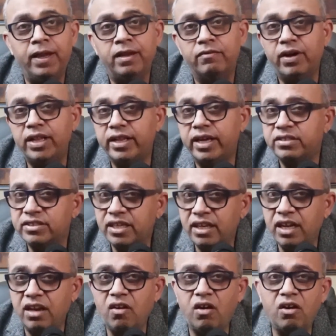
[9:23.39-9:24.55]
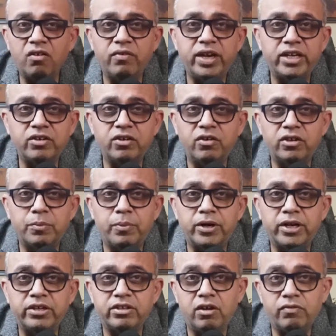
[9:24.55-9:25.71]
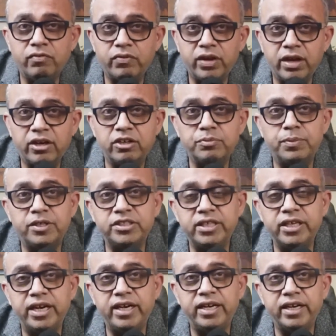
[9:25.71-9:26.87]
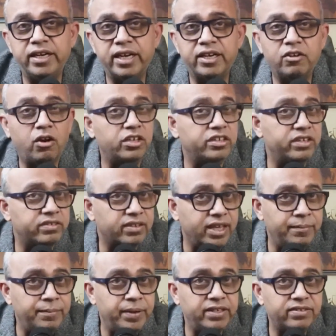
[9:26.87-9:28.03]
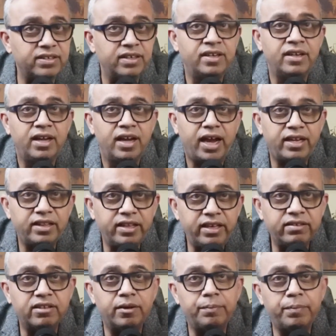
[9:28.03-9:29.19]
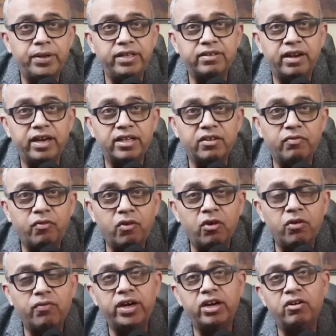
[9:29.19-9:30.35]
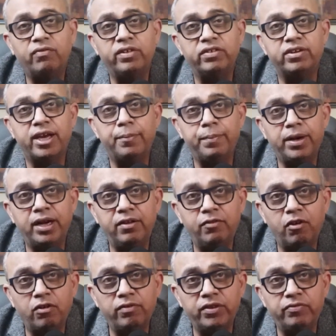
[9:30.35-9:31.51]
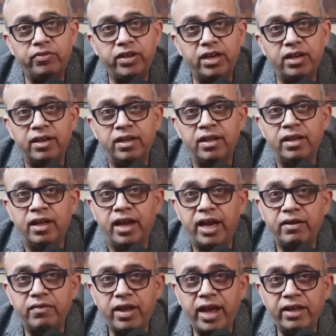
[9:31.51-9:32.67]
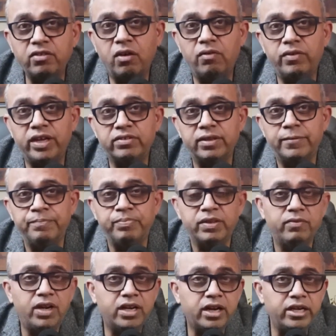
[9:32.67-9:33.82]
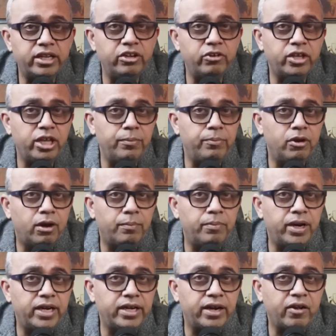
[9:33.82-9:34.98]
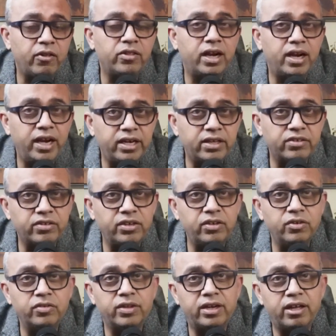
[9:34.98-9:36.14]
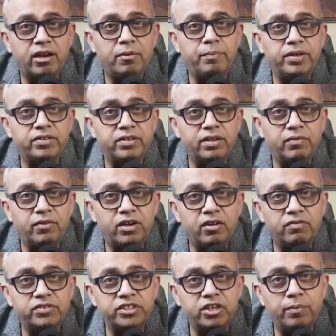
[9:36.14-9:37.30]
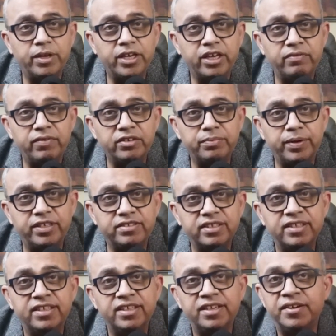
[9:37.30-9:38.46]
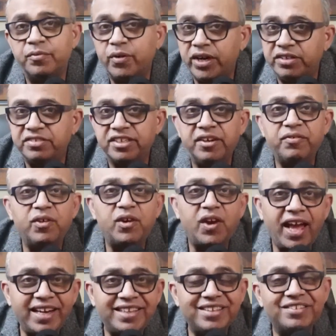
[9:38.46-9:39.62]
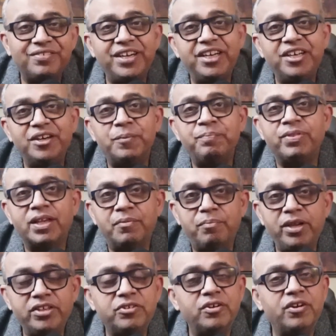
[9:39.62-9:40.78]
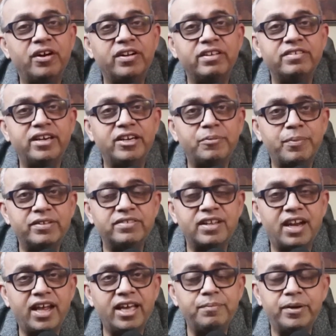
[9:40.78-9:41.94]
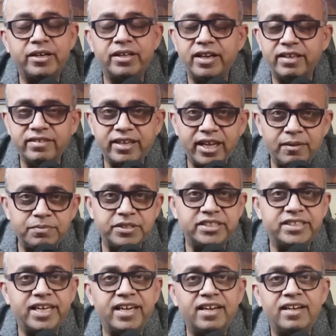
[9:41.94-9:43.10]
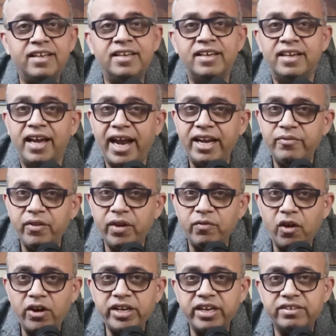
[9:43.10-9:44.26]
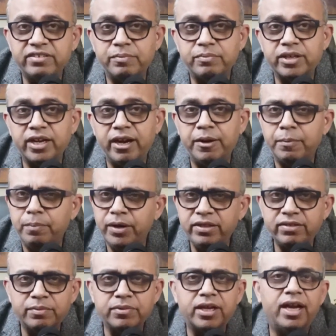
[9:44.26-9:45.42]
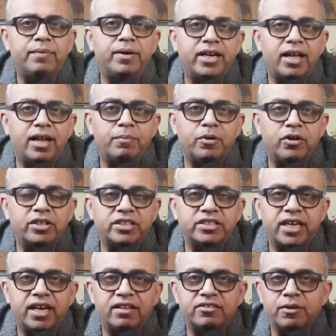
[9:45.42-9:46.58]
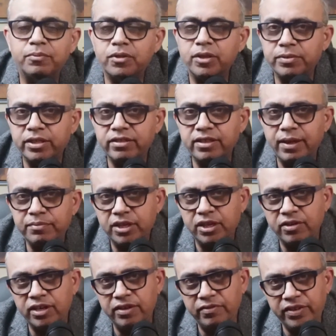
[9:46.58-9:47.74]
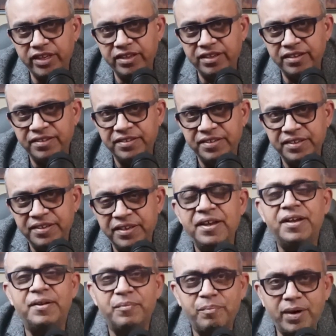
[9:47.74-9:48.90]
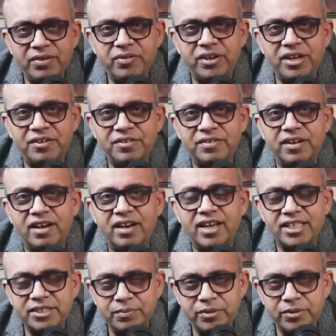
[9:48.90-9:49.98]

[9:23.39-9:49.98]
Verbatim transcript: While there's still a long way to go, the potential of CRISPR gene editing technology is immense, and these companies are at the forefront of this rapidly evolving field. And as always, we'll continue to keep you updated on the latest news and developments in the world of genomic investments. Friends, if you like this video, please do not hesitate to press the like button, as it helps the channel. And if you have not yet subscribed, please subscribe and help grow the channel. Subscription is absolutely free. Bye for now. I'll catch up with you